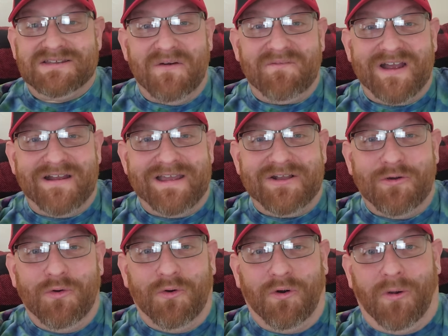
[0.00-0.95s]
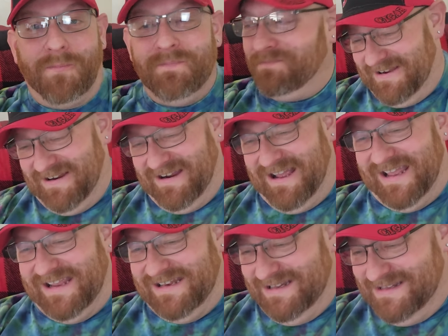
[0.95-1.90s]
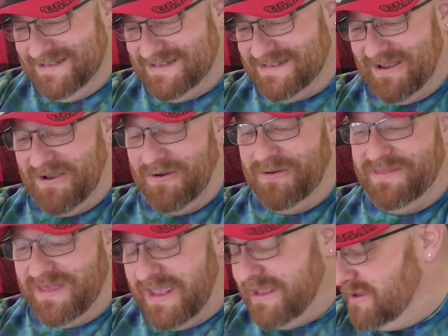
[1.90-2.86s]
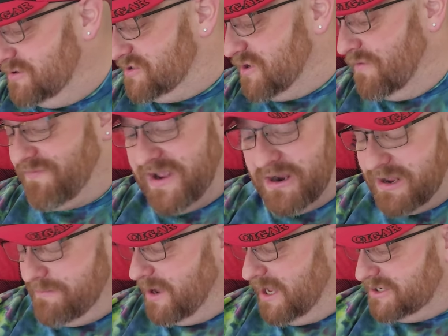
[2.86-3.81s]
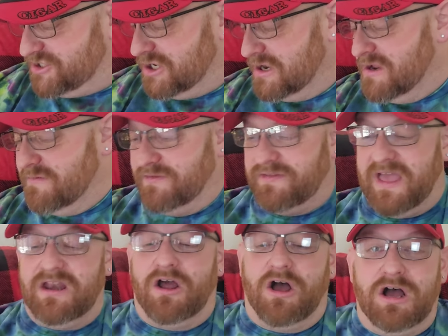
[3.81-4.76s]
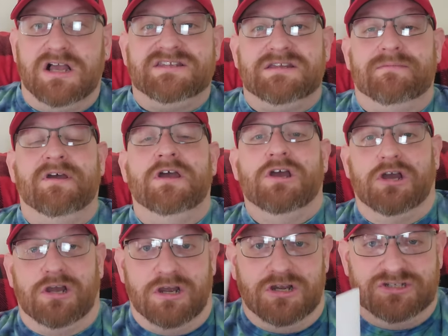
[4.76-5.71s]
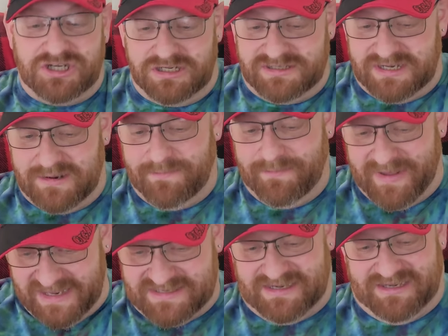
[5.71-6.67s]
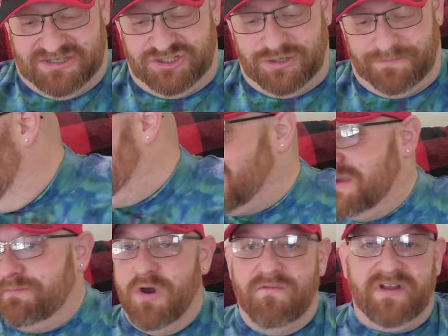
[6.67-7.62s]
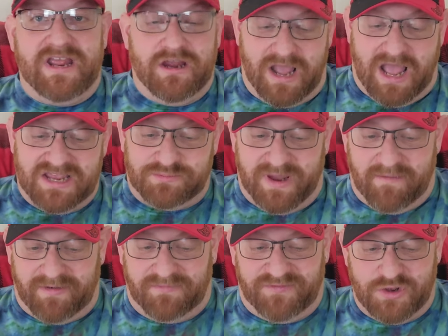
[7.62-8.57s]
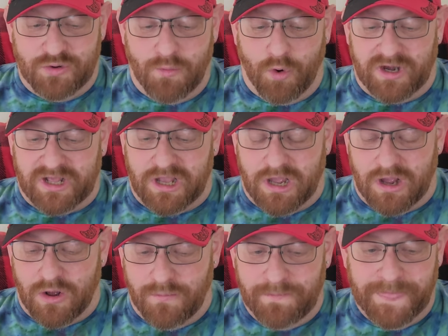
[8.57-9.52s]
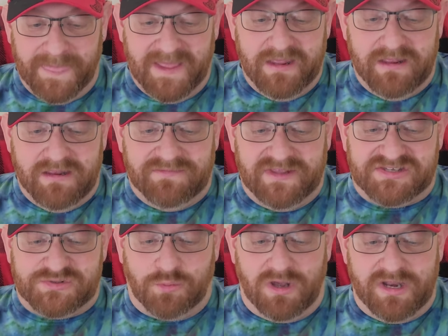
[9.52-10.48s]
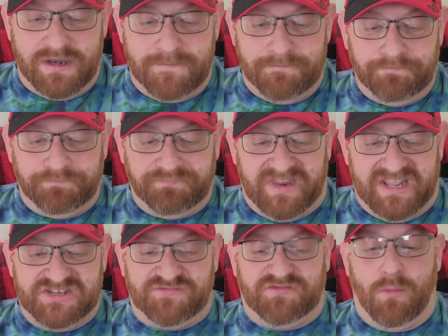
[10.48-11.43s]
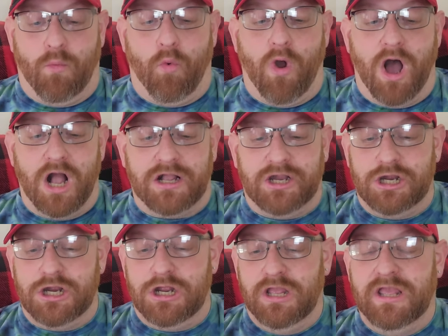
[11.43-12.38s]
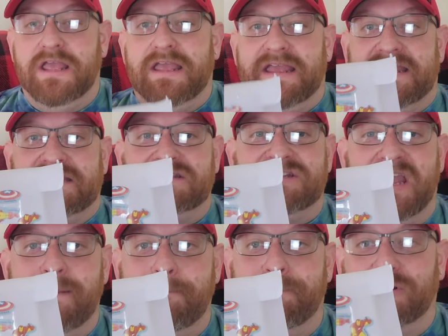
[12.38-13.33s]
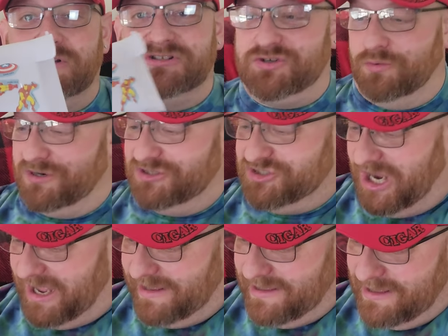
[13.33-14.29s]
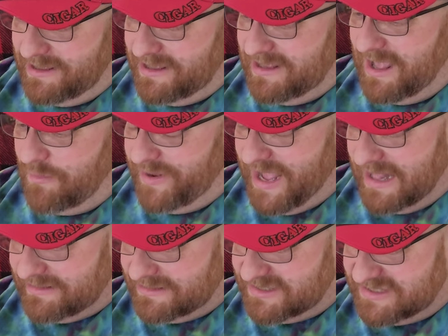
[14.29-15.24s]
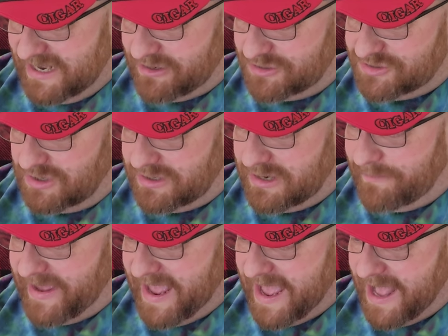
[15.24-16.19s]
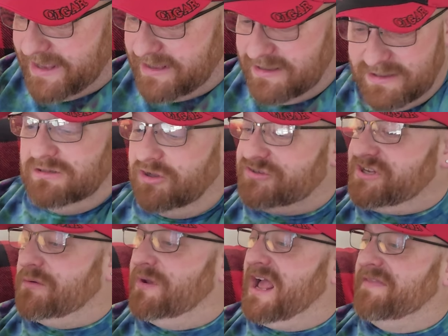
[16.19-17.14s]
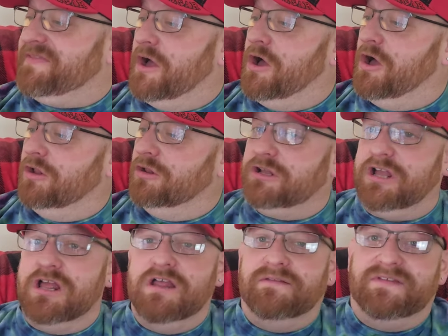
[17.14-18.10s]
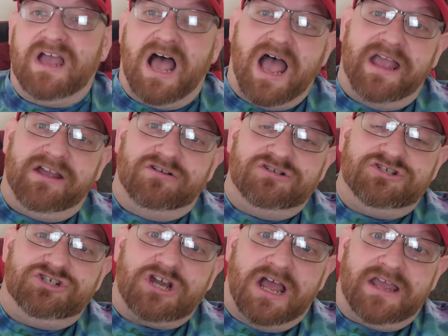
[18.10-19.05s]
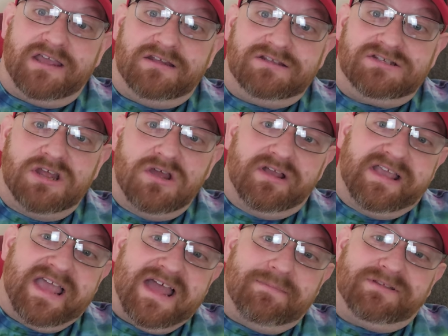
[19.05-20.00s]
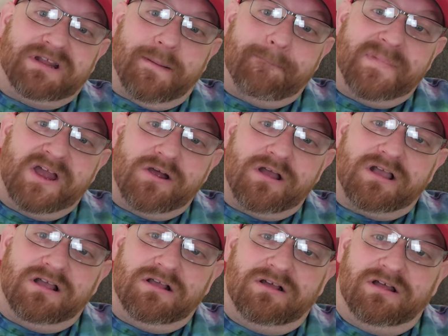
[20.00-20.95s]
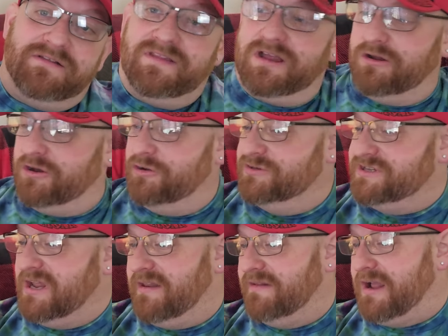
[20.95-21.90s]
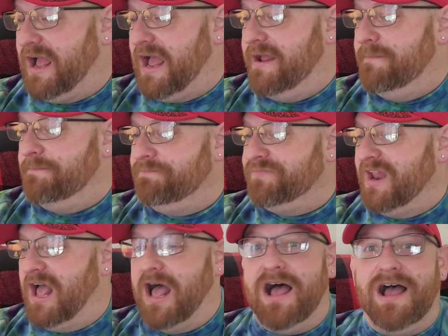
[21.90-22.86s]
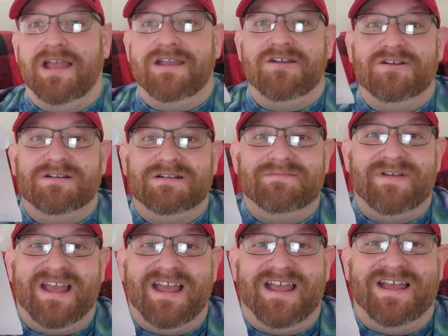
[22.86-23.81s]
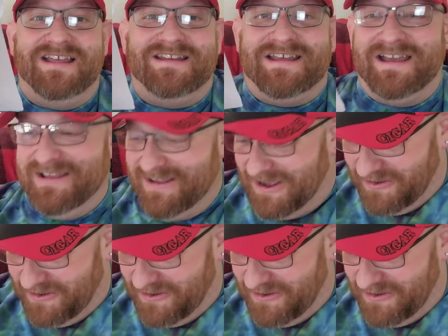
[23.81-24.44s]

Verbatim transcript: So very cool. All right. So thank you so very much for that awesome, urgent message. Let's keep moving here, guys. We have a few more to go. This one is from Walker in Temple, Georgia. And we got the stickers on the back. Looks like we got the Hulk, the Iron Giant, Captain America on there, and who's that other guy? Iron Man.